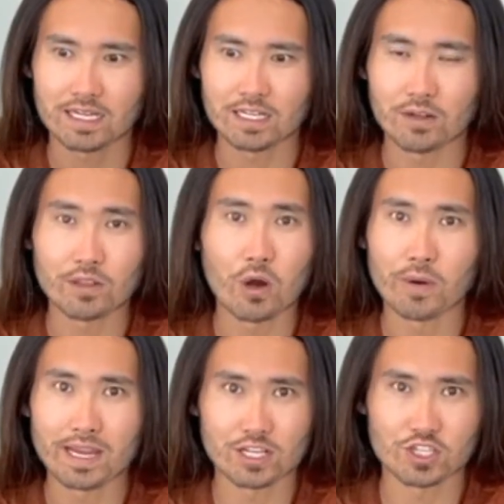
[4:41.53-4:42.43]
you know,
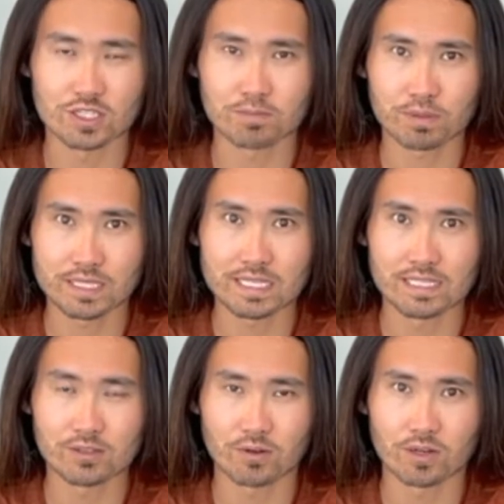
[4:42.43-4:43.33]
no agents,
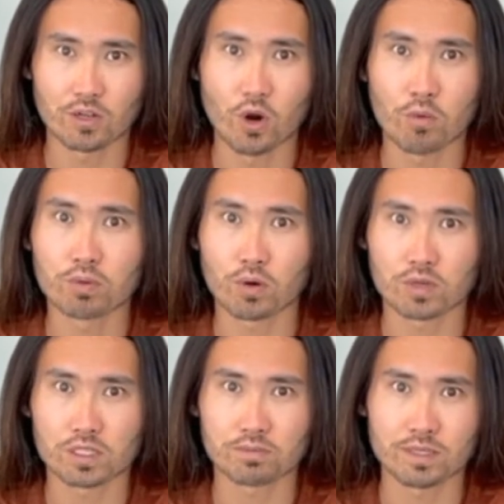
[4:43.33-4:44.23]
please, or no
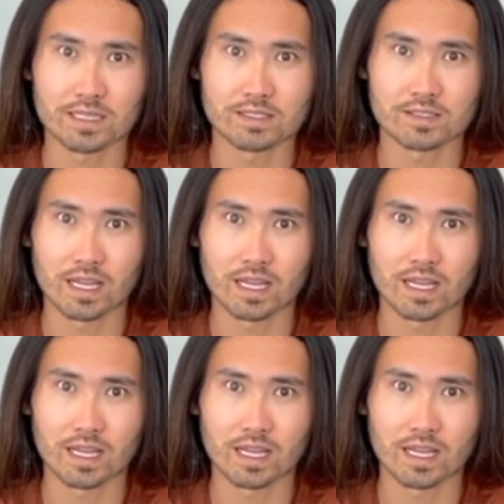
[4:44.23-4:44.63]
brokers, please,